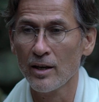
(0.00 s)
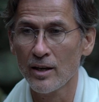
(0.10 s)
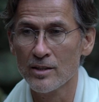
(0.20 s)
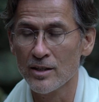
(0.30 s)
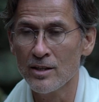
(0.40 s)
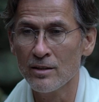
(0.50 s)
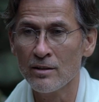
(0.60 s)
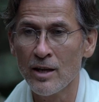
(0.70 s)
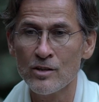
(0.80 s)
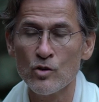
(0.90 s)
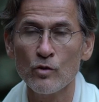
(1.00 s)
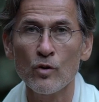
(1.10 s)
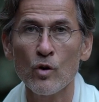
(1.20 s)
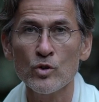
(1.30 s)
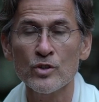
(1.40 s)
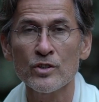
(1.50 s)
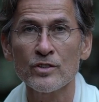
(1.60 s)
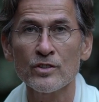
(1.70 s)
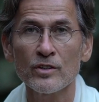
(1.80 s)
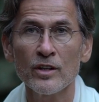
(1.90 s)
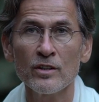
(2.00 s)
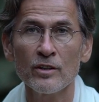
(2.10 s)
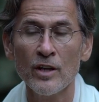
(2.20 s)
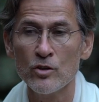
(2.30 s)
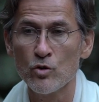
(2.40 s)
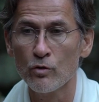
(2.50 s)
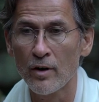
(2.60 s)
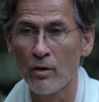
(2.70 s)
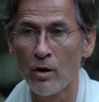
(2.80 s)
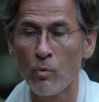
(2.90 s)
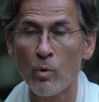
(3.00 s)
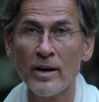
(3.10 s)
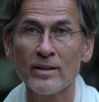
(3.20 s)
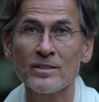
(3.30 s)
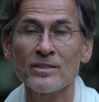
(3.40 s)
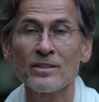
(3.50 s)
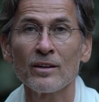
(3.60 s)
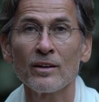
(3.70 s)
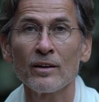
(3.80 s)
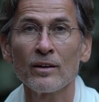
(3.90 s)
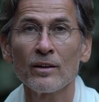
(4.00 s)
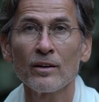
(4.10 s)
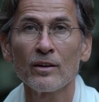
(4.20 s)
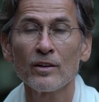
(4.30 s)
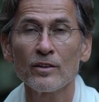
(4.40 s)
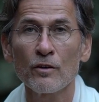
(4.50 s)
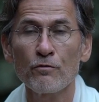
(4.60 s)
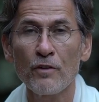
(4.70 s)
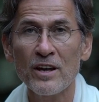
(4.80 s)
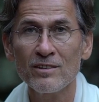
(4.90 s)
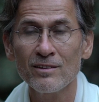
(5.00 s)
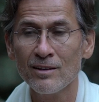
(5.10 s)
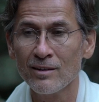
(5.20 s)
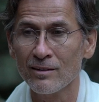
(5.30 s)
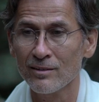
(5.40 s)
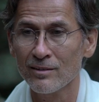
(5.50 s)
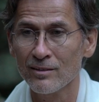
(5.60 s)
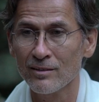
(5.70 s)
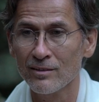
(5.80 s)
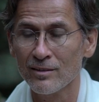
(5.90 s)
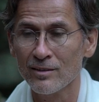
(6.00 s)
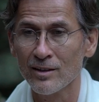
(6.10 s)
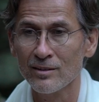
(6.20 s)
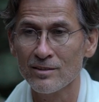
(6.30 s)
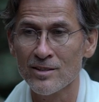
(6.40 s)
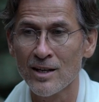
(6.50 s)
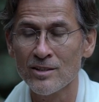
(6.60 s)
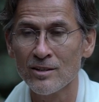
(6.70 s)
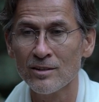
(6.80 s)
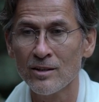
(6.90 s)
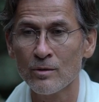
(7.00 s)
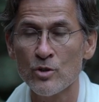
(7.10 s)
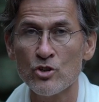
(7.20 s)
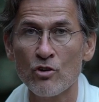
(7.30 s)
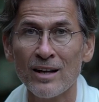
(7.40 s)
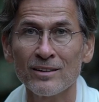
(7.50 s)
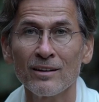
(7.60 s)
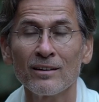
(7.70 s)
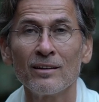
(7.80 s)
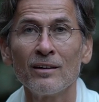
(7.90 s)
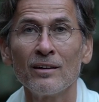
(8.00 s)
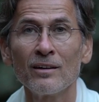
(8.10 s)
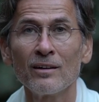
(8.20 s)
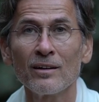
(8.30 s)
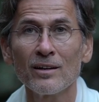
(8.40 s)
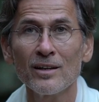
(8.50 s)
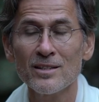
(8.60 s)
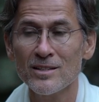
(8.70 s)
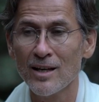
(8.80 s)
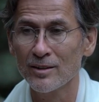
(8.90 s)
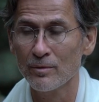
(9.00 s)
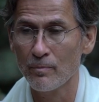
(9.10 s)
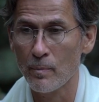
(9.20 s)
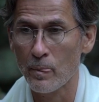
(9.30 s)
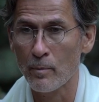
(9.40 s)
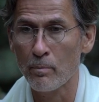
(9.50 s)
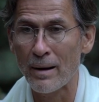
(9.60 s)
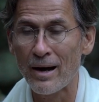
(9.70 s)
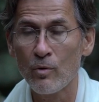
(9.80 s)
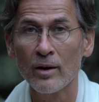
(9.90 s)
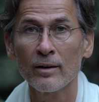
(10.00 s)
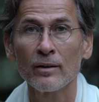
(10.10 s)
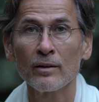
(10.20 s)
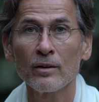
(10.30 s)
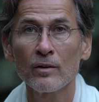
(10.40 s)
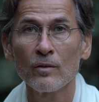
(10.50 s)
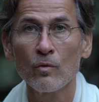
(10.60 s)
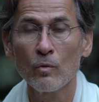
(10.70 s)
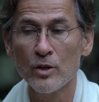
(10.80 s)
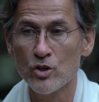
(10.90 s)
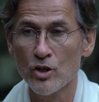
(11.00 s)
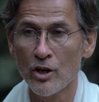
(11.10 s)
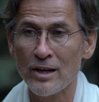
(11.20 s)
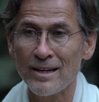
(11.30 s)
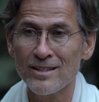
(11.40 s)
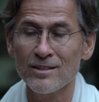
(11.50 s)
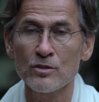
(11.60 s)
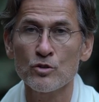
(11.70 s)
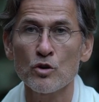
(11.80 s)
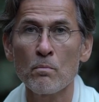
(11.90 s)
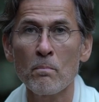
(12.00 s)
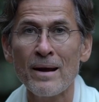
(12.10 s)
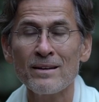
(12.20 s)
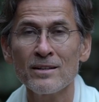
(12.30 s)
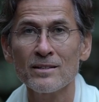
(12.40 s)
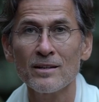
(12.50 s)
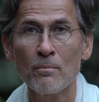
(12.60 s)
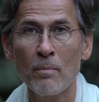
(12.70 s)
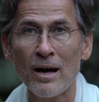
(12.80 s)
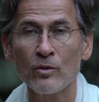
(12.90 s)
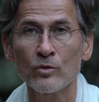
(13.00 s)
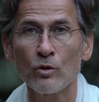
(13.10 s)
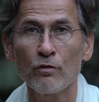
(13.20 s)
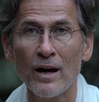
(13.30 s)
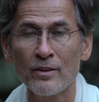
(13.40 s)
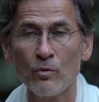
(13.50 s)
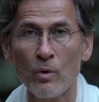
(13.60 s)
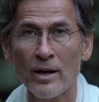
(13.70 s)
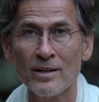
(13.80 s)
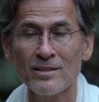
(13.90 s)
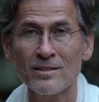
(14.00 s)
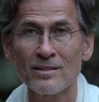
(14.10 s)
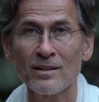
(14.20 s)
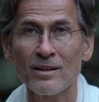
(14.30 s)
It's in the nature of consciousness, in the nature of our awareness. The faith here, that Sanskrit term shraddha, is that power which releases tremendous amount of otherwise